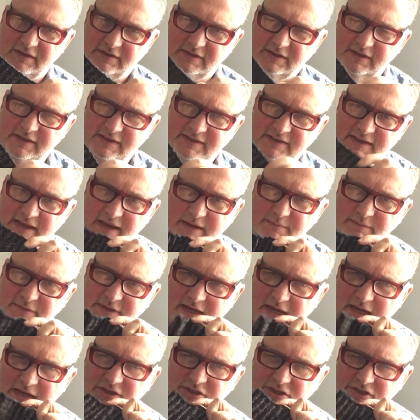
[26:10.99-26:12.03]
to the same
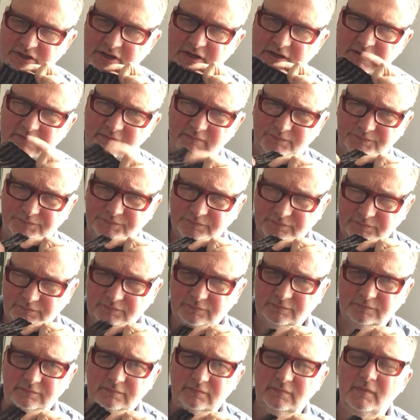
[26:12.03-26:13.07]
tension
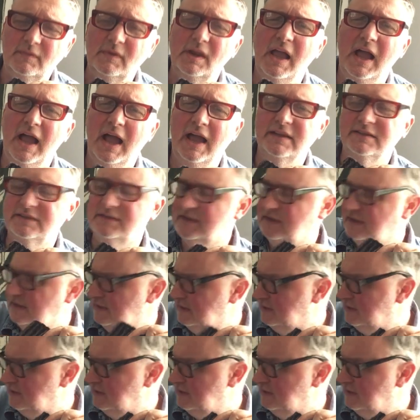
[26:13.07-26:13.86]
as the